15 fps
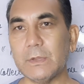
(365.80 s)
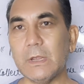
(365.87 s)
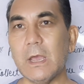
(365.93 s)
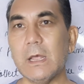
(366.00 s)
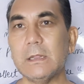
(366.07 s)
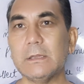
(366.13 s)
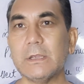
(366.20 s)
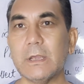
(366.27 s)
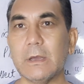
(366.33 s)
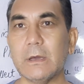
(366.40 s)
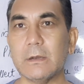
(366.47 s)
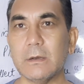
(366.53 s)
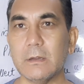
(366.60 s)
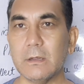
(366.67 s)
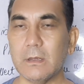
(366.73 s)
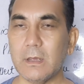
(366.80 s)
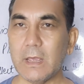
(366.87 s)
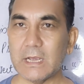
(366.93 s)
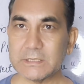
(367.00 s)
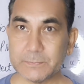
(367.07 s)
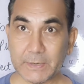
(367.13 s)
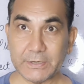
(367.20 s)
the healthcare
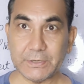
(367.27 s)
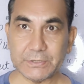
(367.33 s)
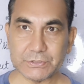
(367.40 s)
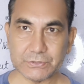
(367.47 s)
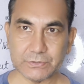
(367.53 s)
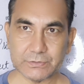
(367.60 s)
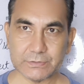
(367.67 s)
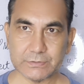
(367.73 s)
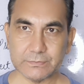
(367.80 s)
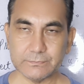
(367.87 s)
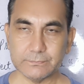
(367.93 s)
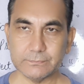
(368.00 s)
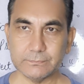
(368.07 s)
expenditures.